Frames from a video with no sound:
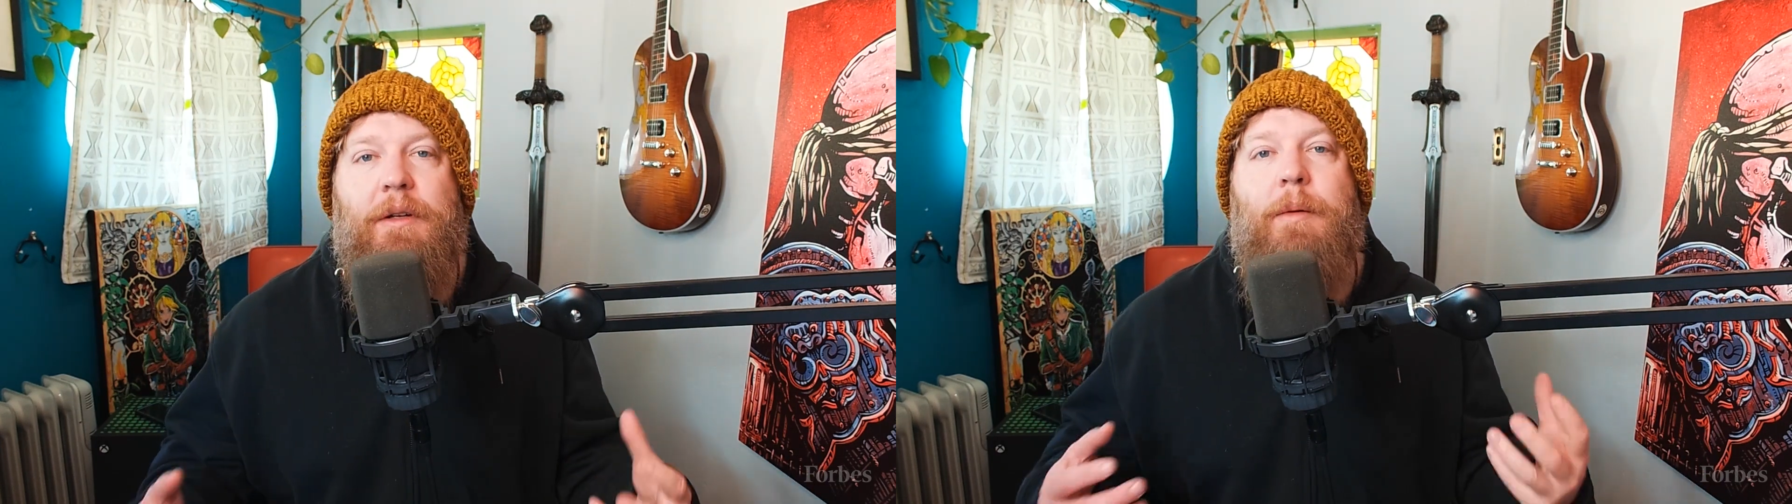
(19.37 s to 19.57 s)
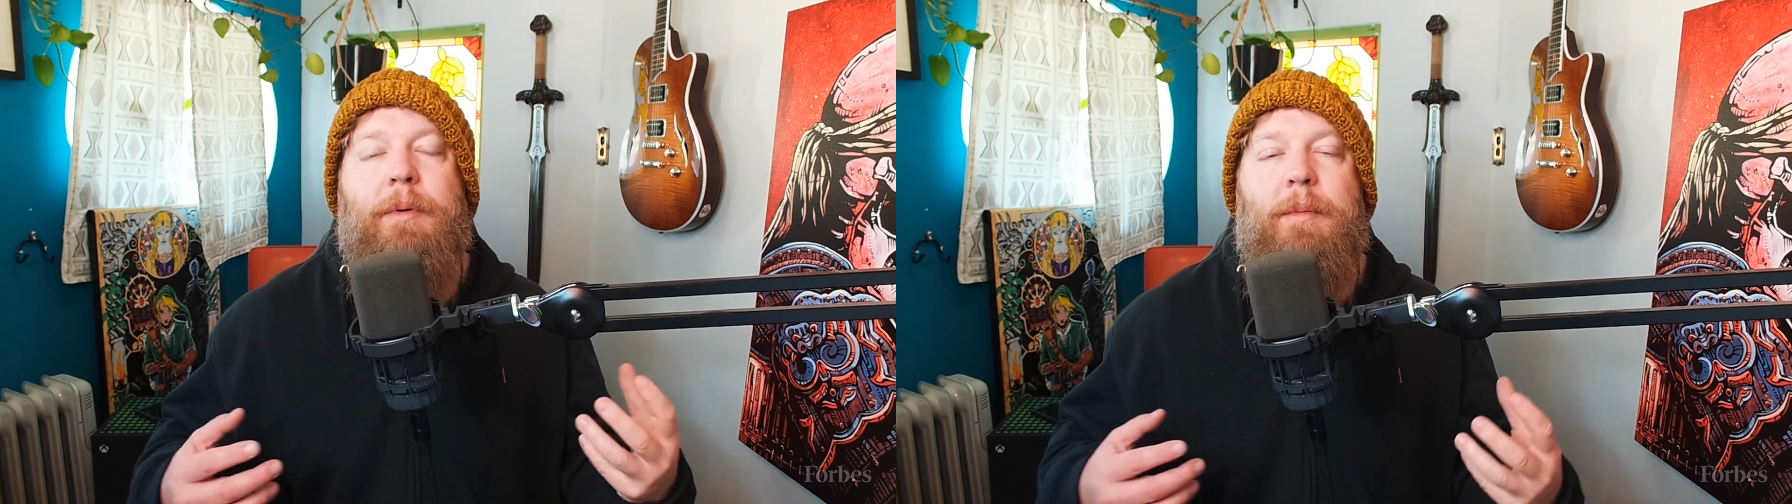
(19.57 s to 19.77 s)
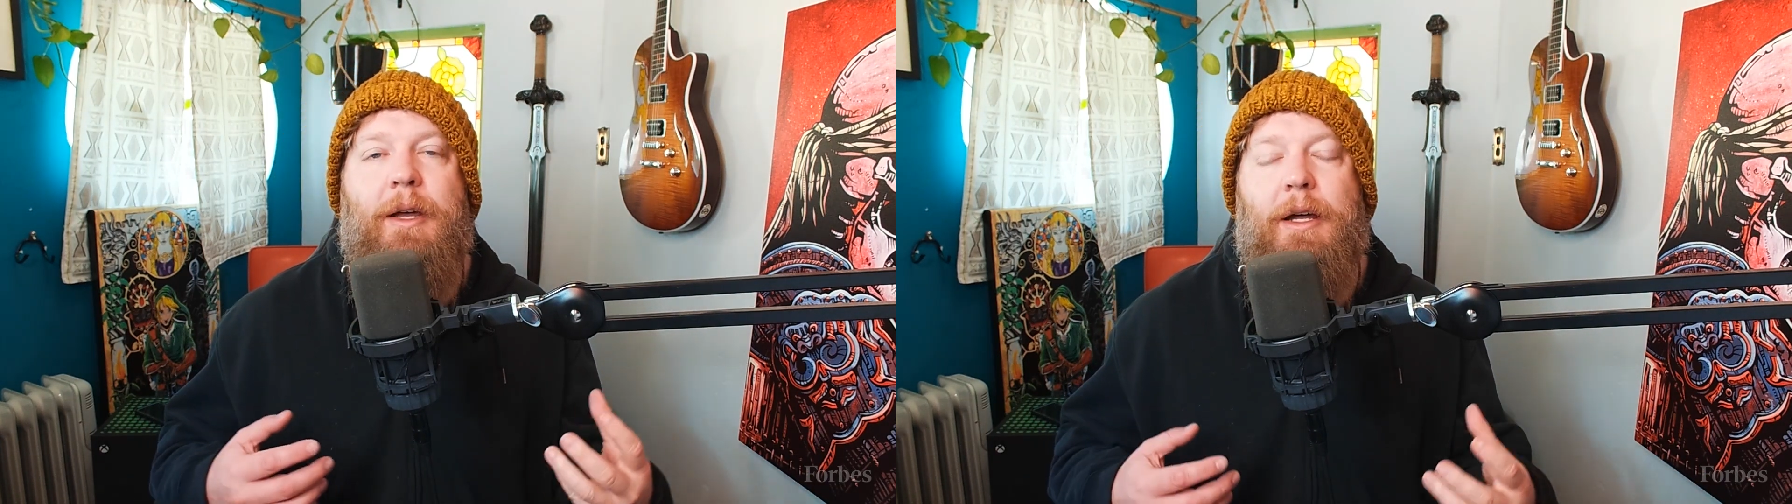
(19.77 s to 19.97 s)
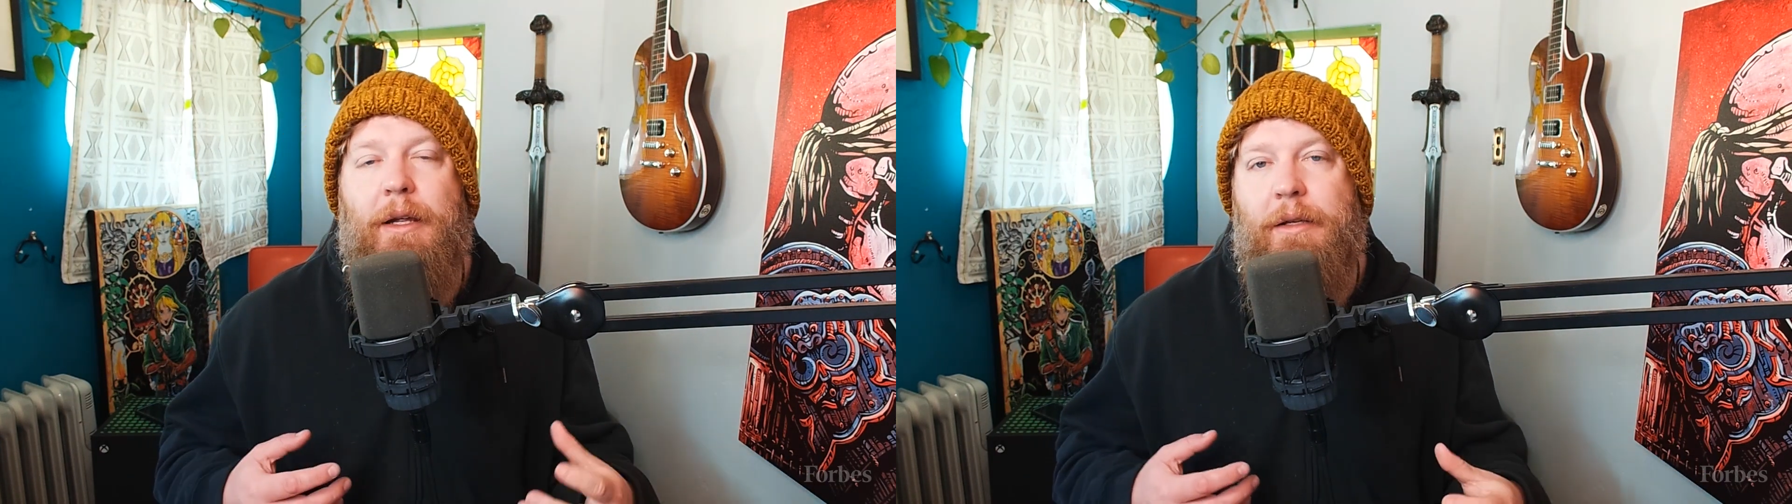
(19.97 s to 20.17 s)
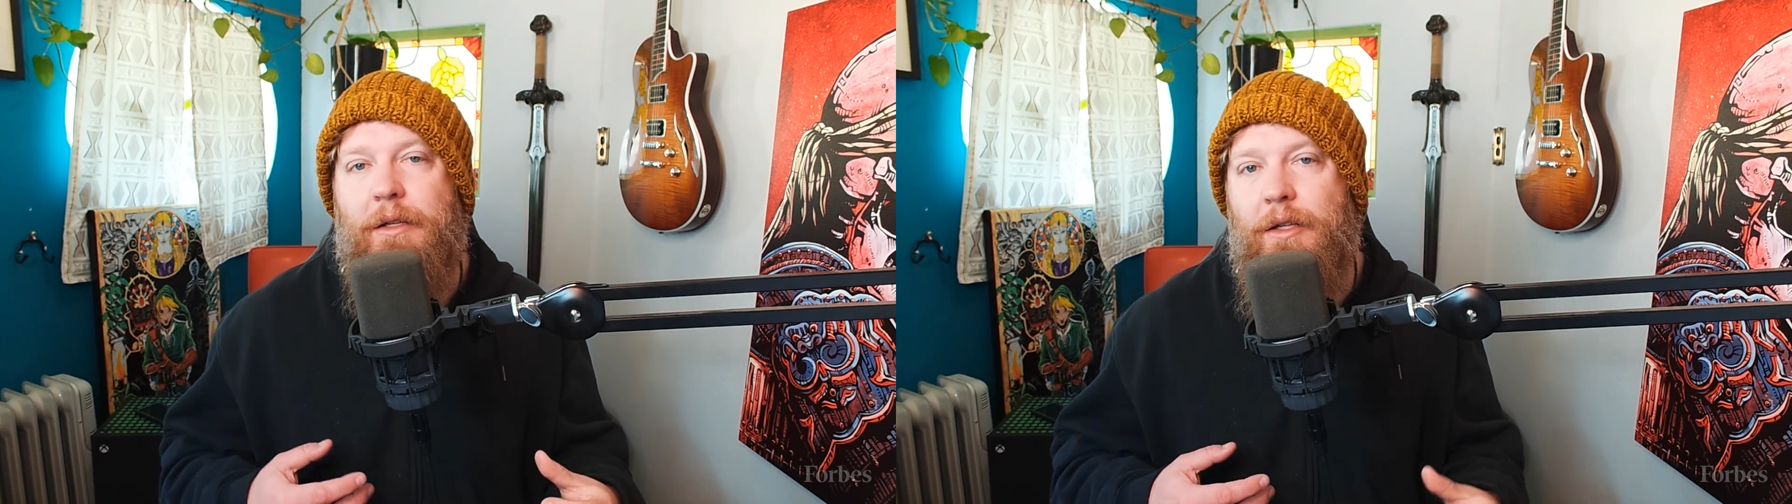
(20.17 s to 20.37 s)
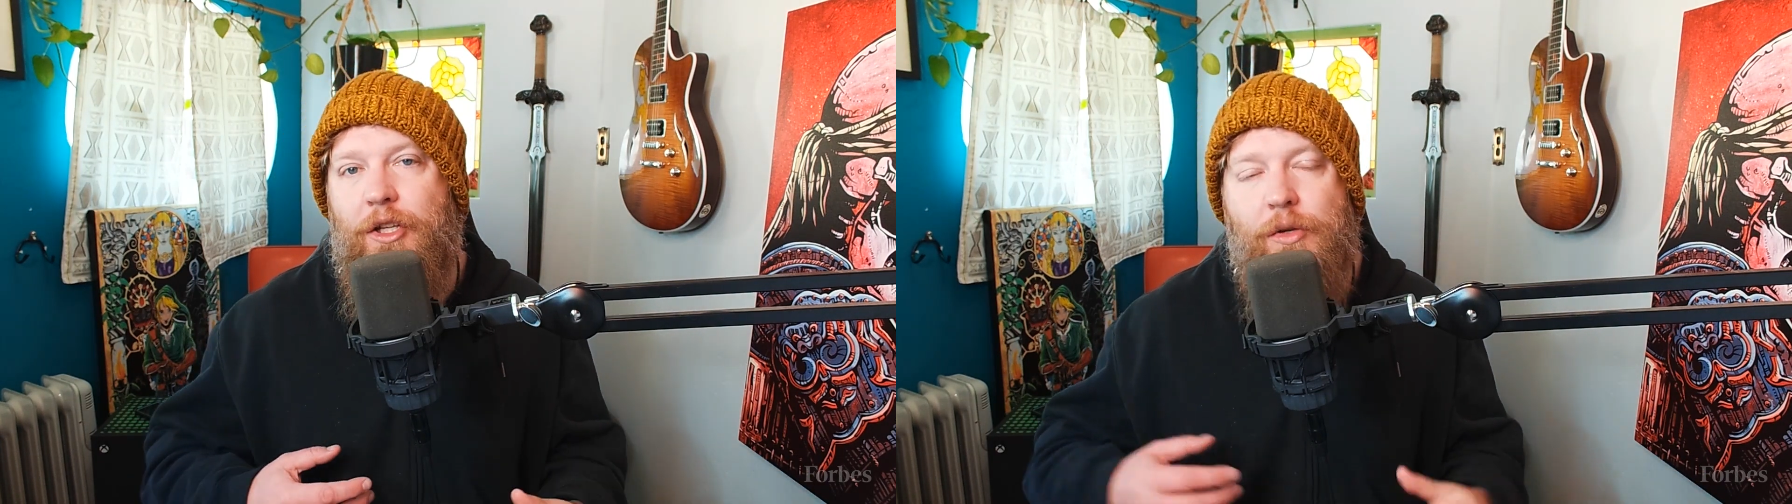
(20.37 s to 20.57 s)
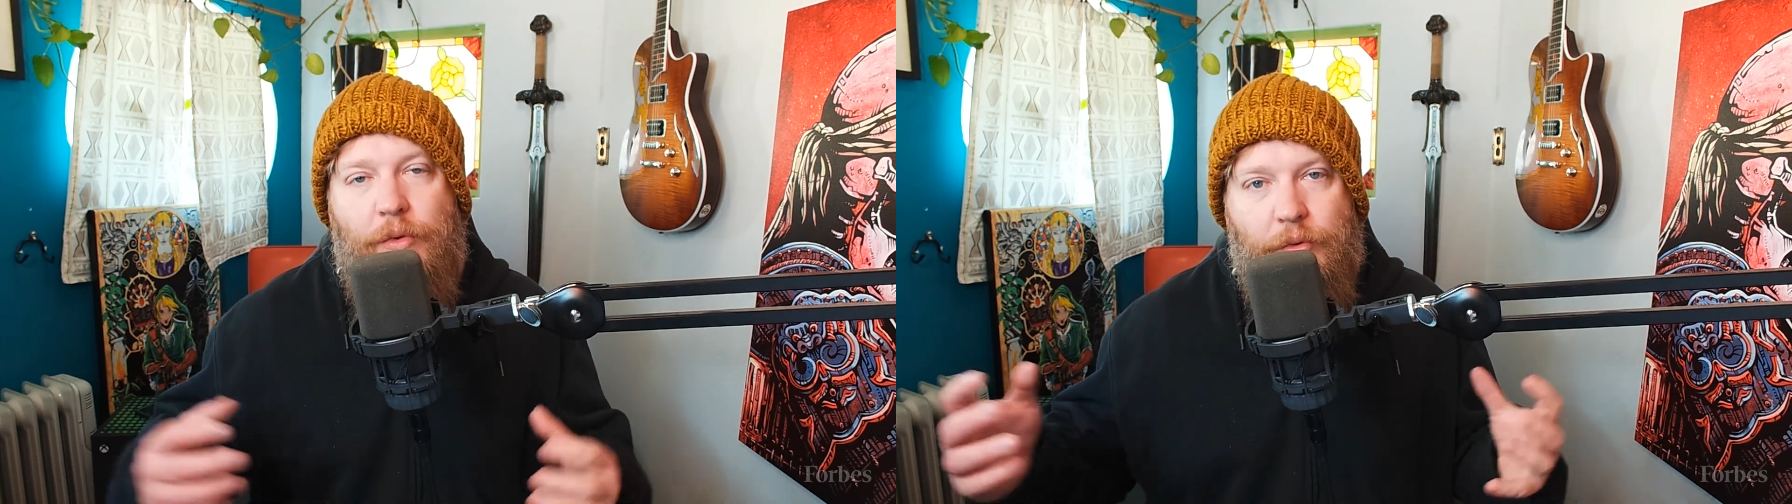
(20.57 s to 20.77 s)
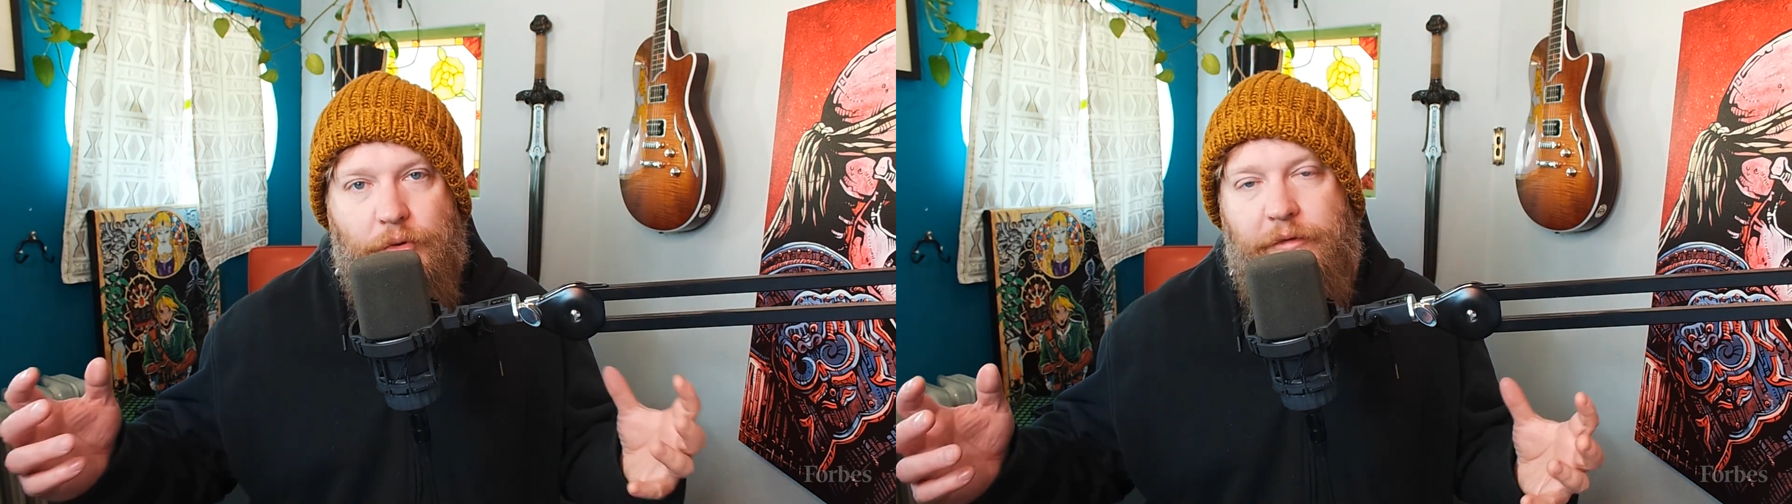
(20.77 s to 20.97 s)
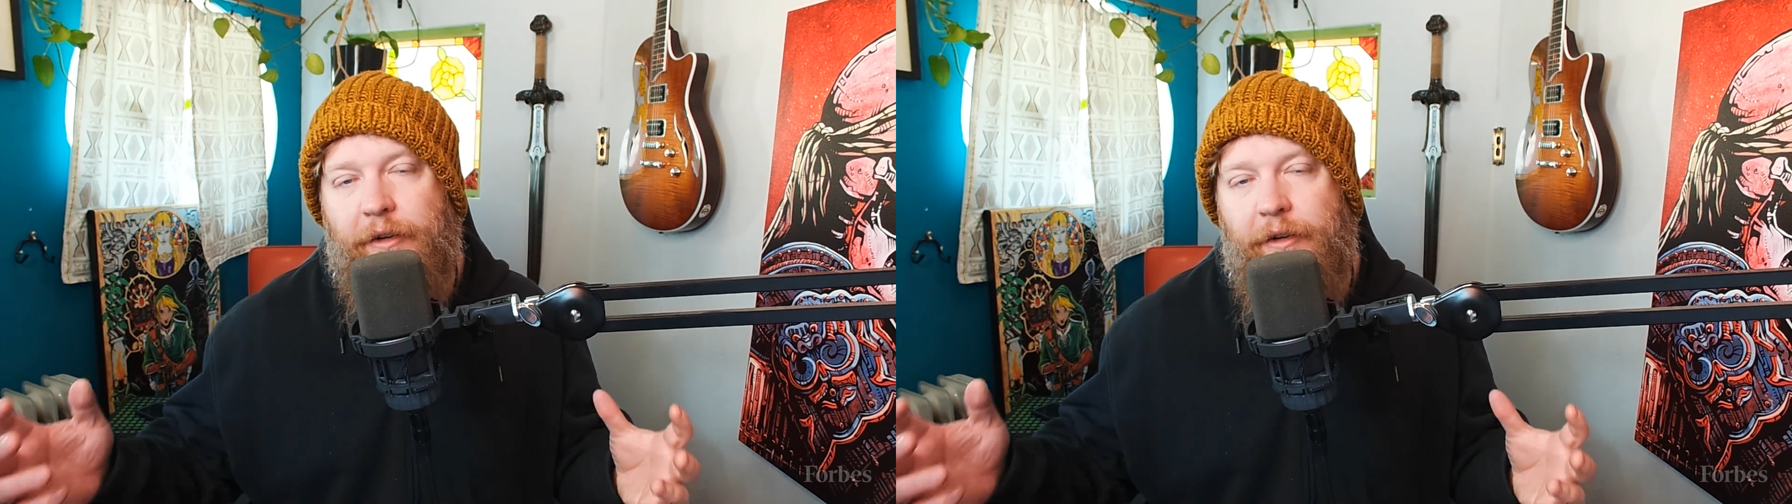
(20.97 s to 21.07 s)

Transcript: the company behind huge